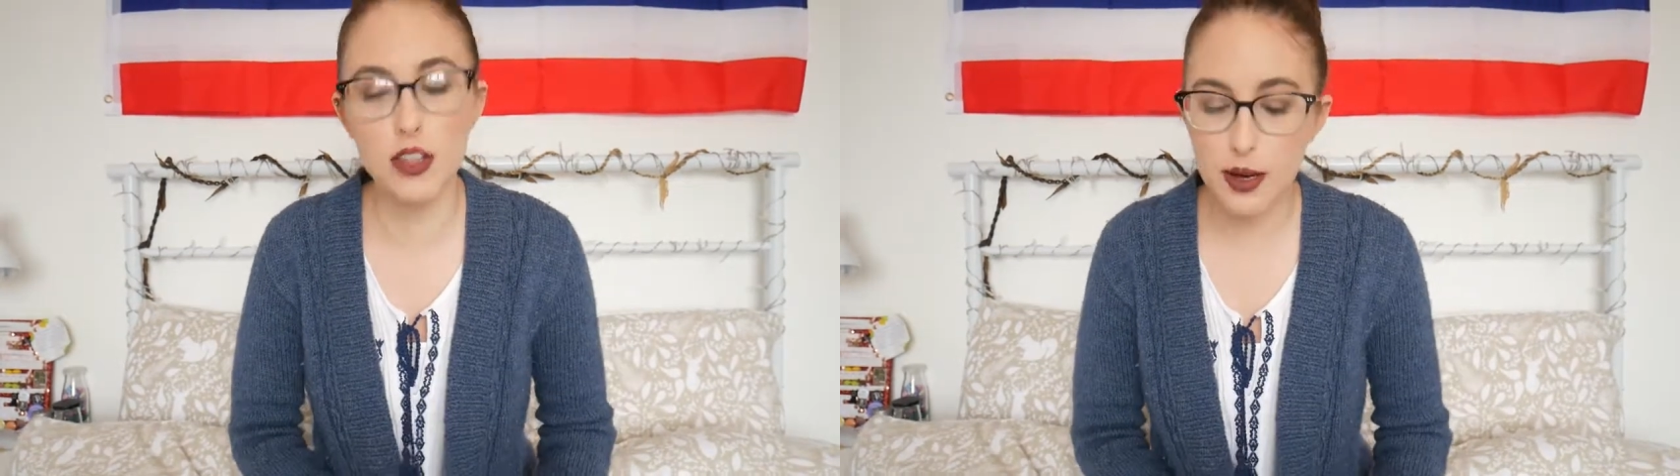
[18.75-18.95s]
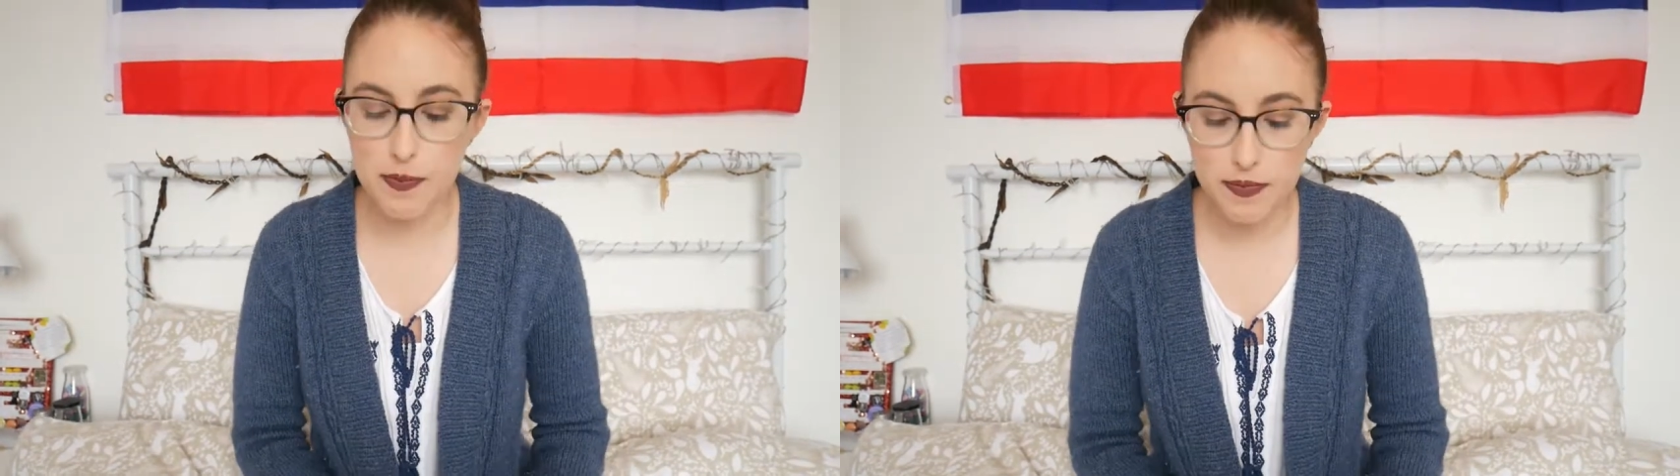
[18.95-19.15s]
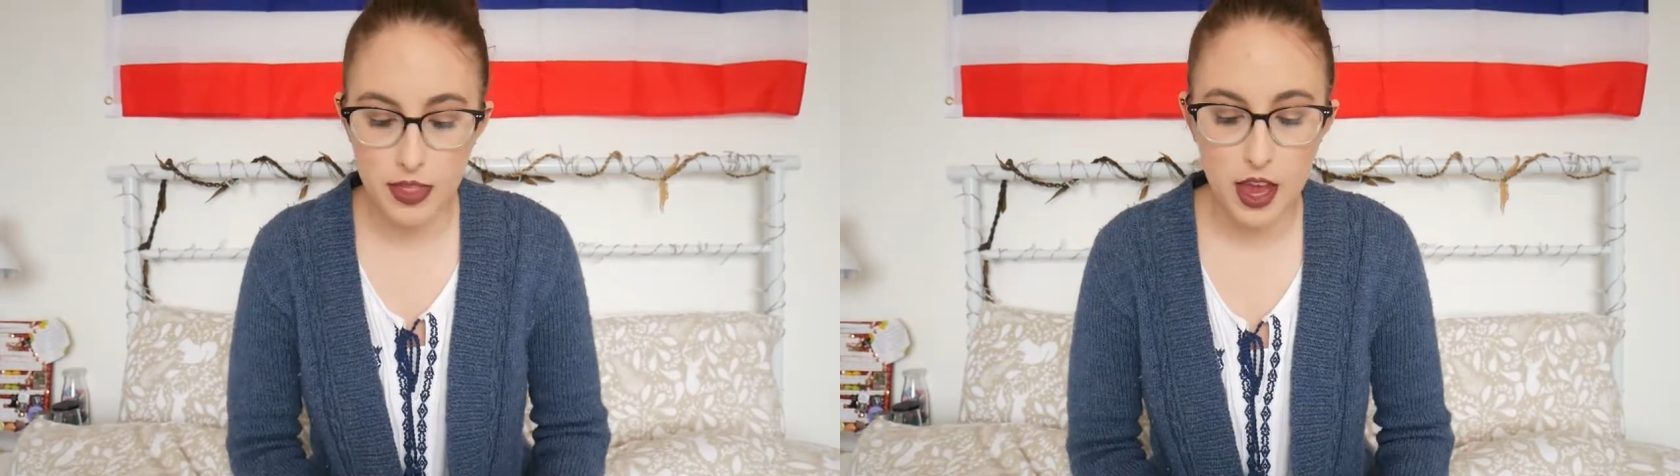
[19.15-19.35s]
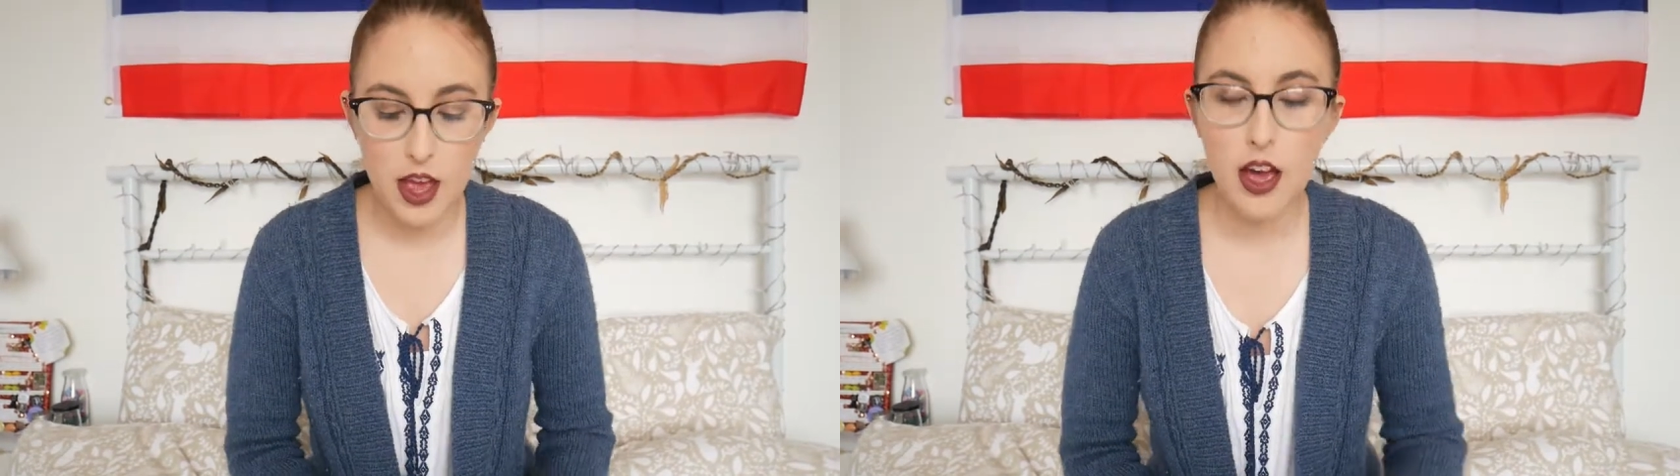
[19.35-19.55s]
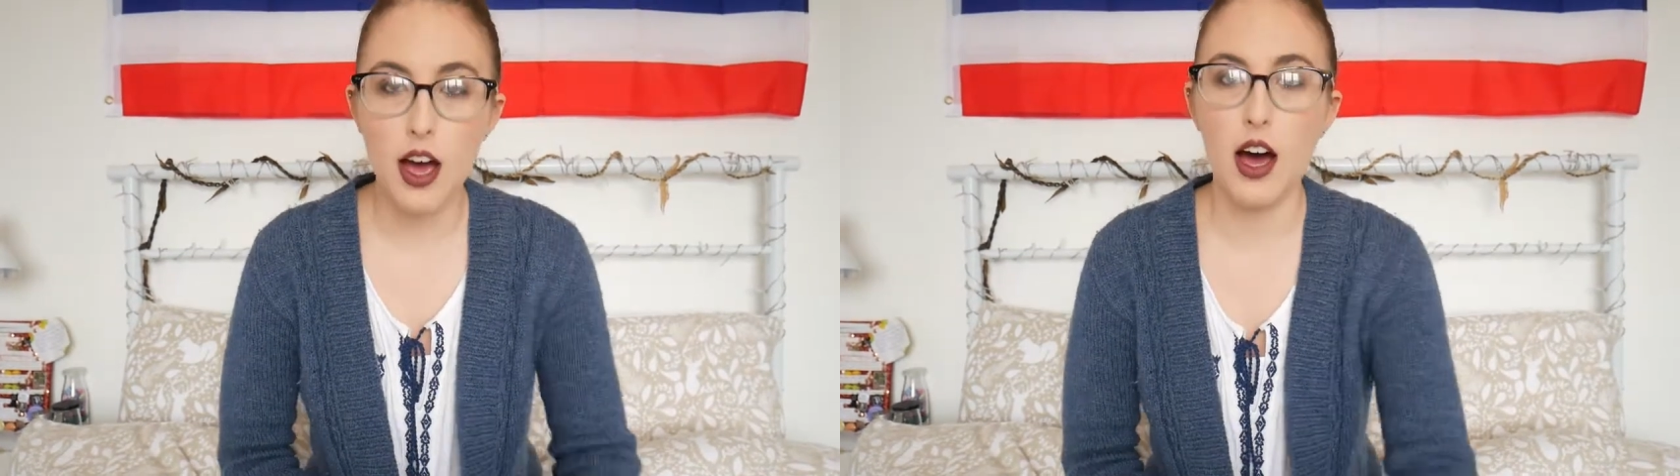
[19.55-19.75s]

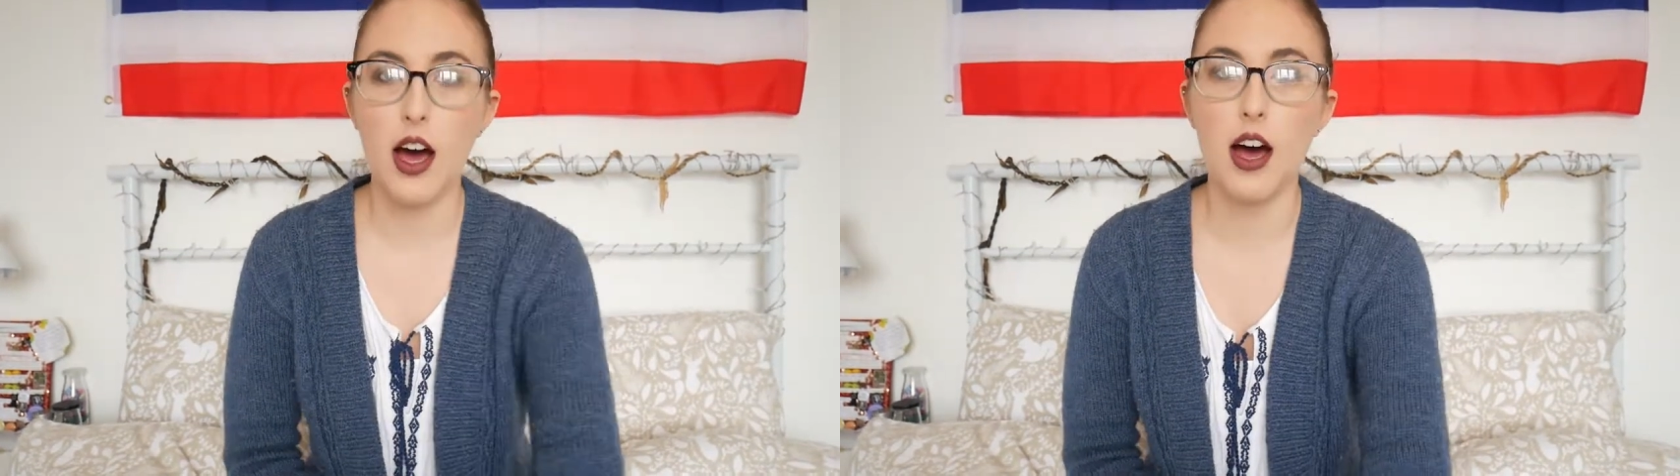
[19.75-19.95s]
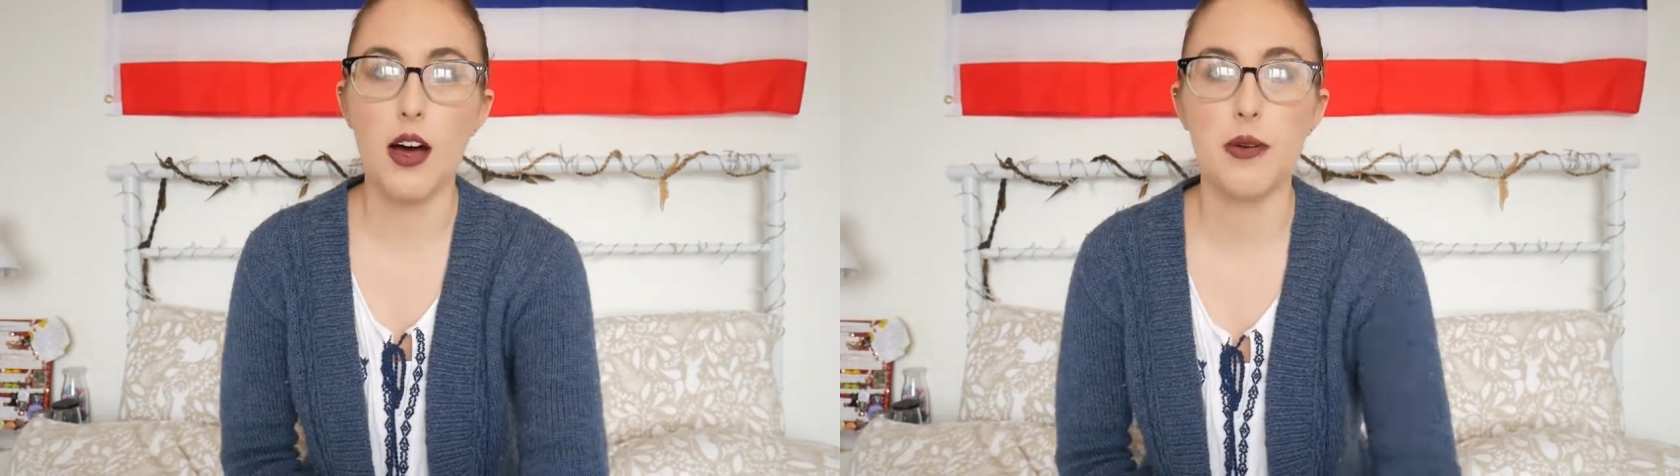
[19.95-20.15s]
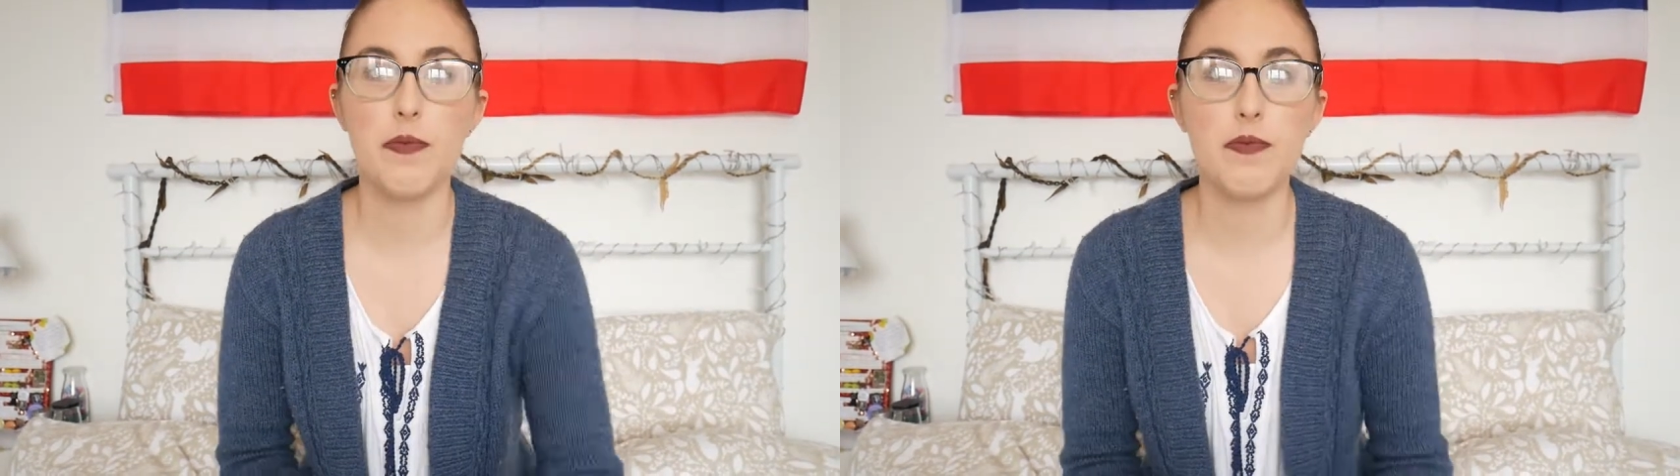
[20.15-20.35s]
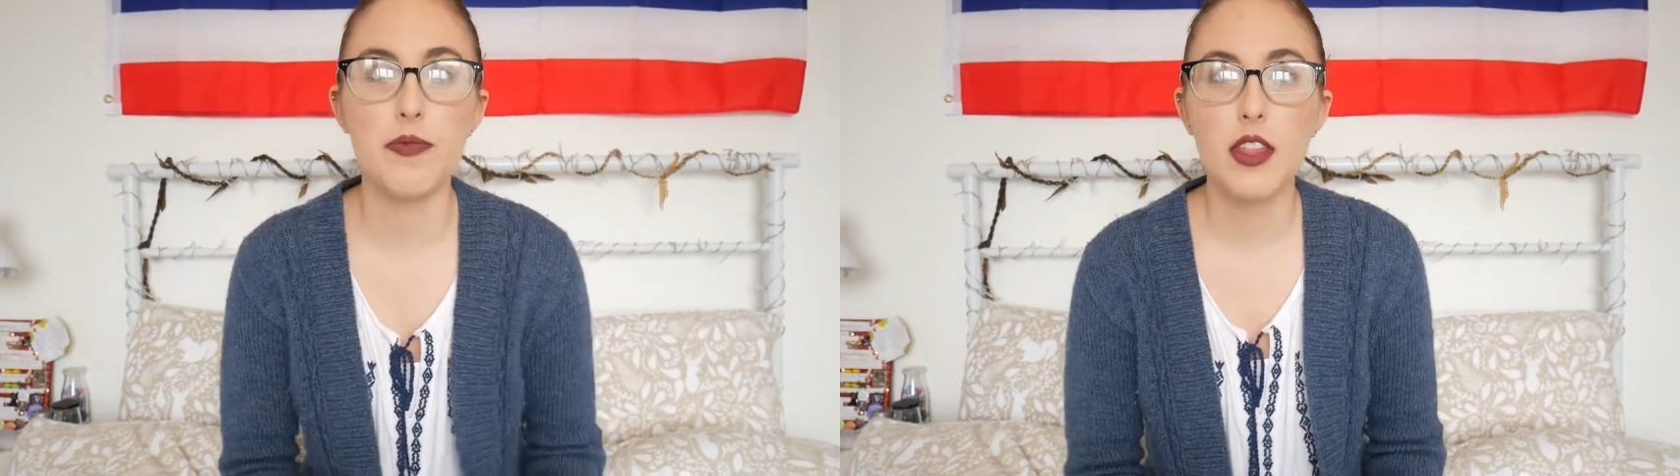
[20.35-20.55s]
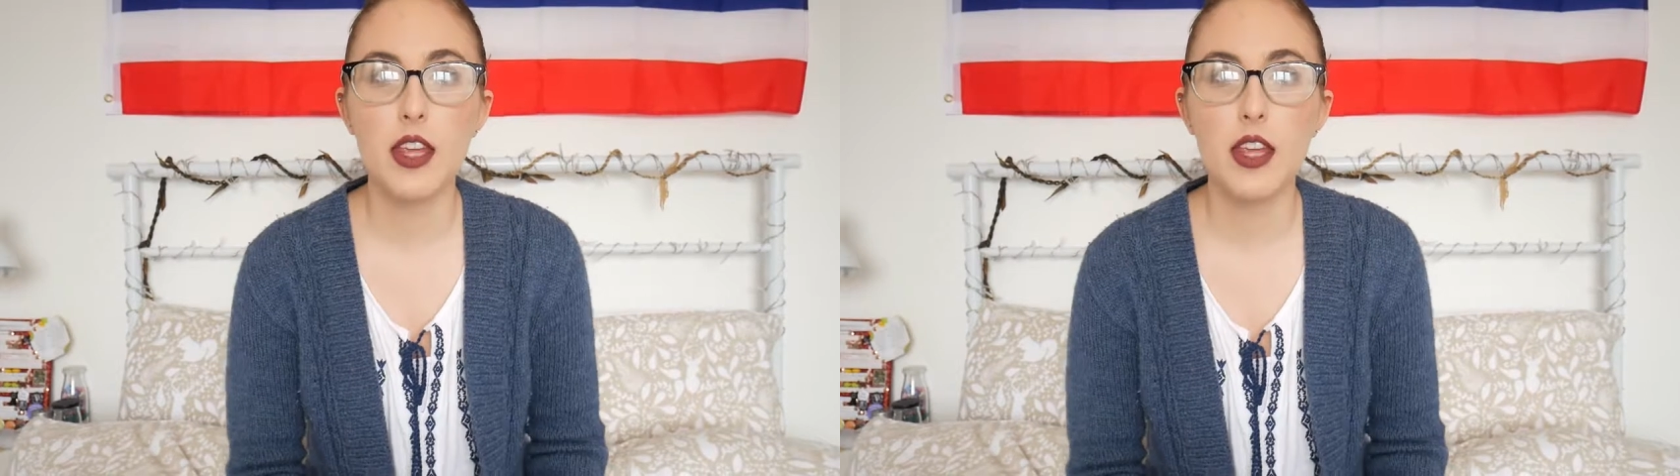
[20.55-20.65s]
them.